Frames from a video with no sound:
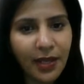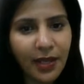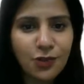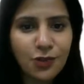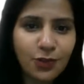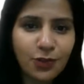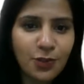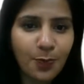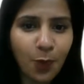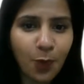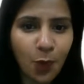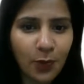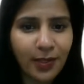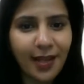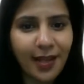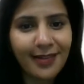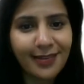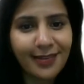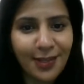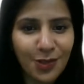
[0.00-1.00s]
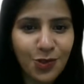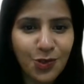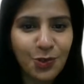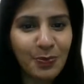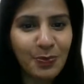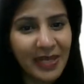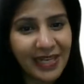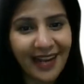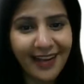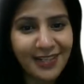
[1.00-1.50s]
should support and there should
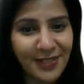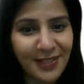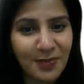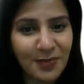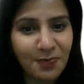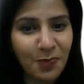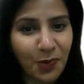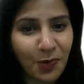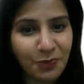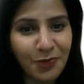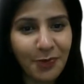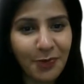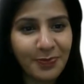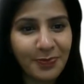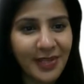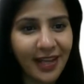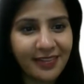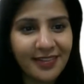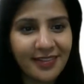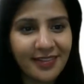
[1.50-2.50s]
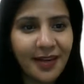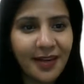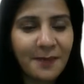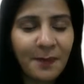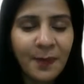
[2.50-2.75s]
be an IT support from the other end.